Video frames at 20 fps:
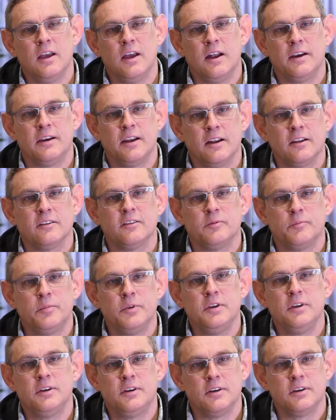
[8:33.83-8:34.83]
an
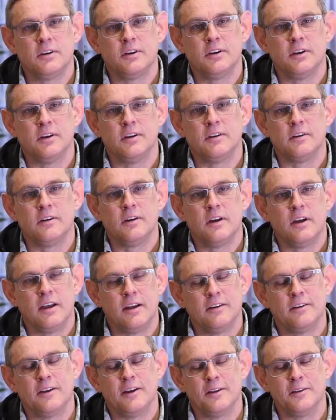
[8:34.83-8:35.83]
LLB career,
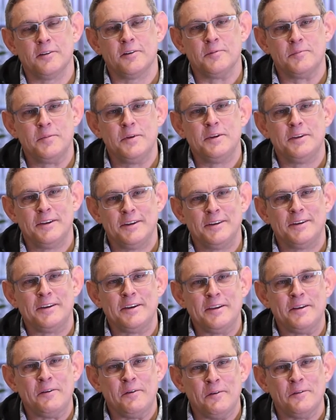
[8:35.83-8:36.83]
an LLB
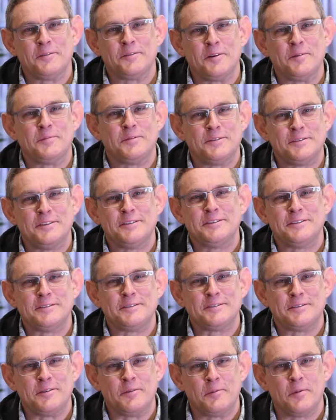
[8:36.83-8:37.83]
degree also
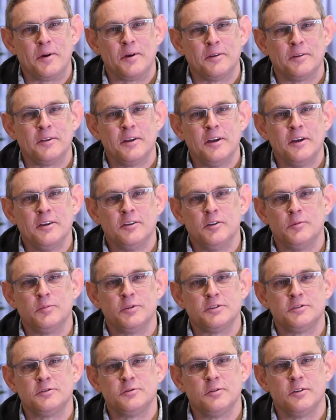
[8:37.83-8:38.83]
positions you well to
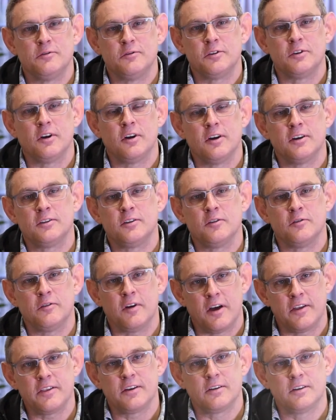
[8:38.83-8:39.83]
pursue a variety of
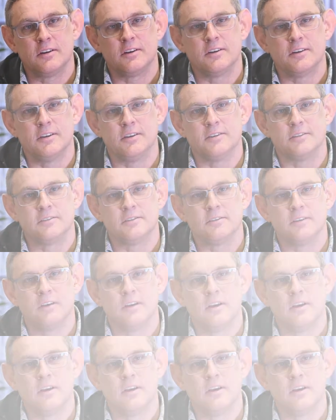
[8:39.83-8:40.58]
other careers.